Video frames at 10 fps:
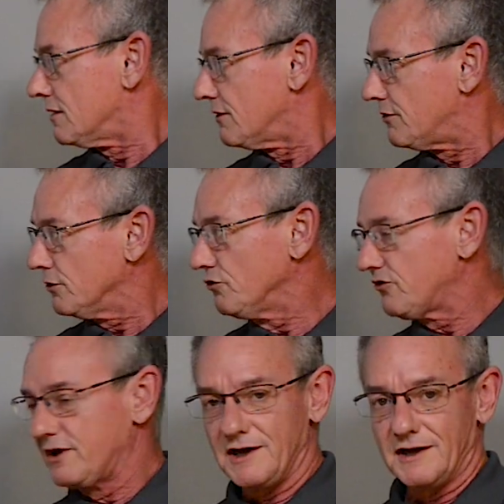Those
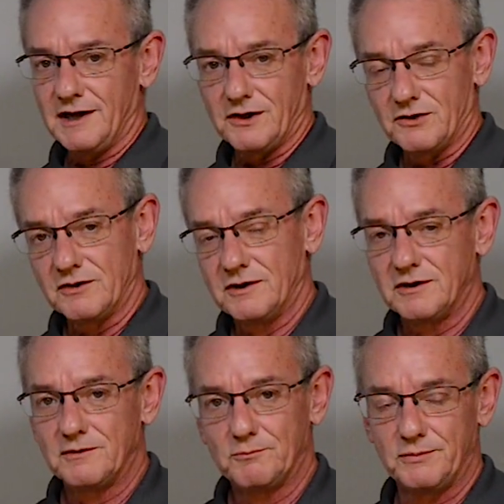stand out.
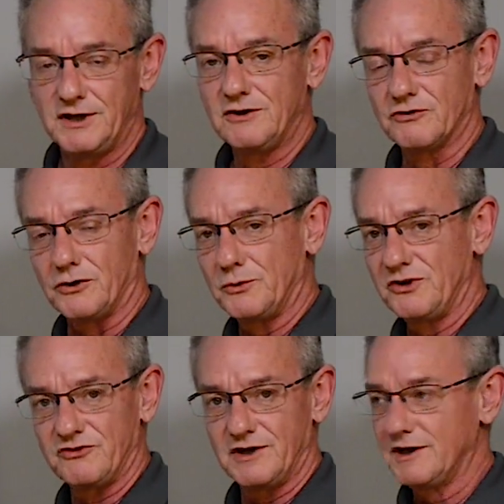Peaks
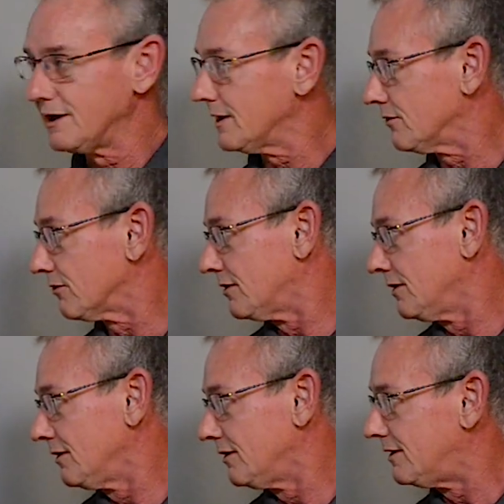always stand out.
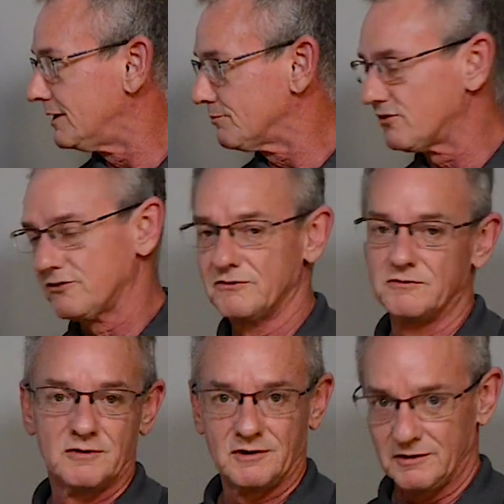Dips
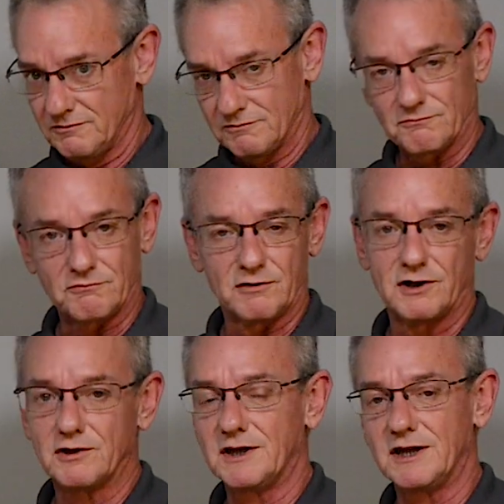
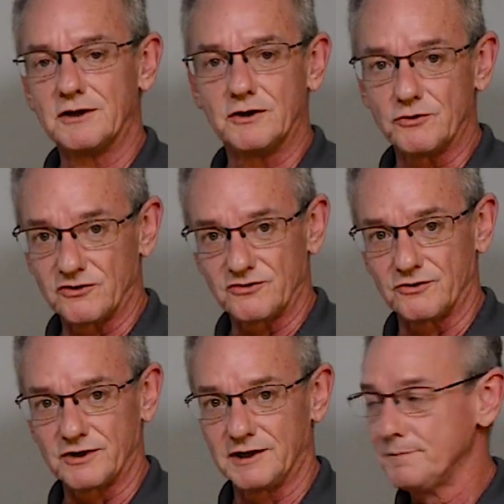rarely get noticed,
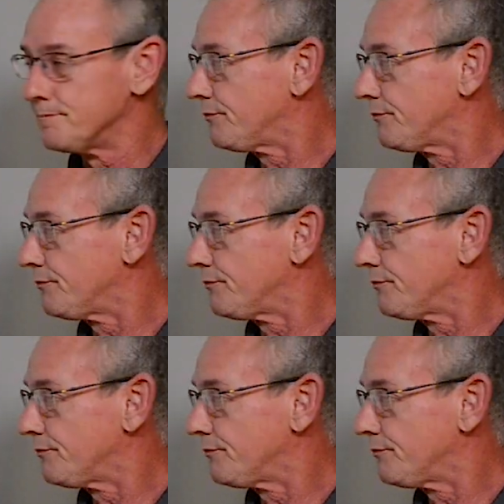okay?